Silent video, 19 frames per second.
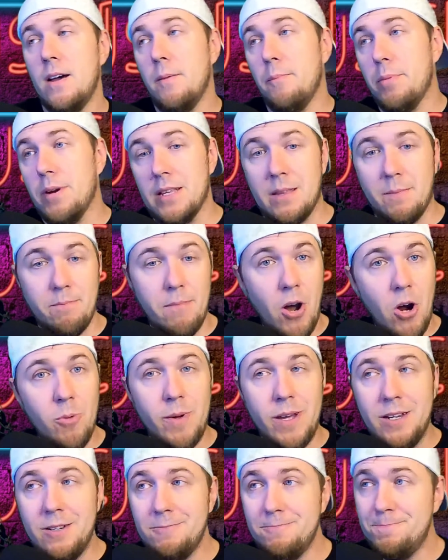But at the
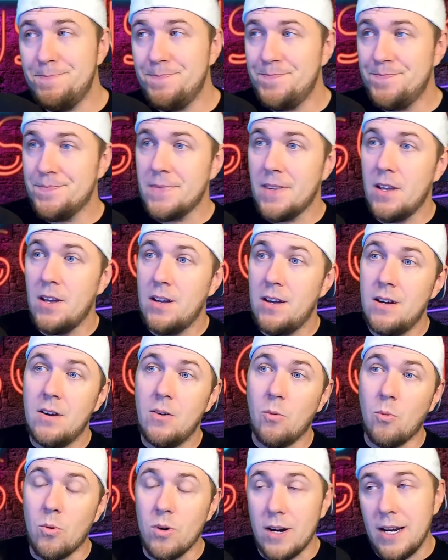moment,
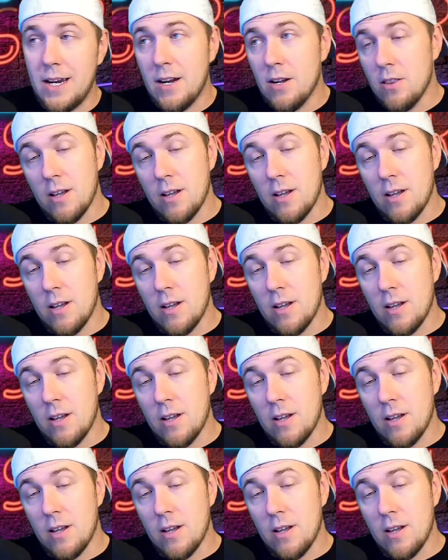we're in here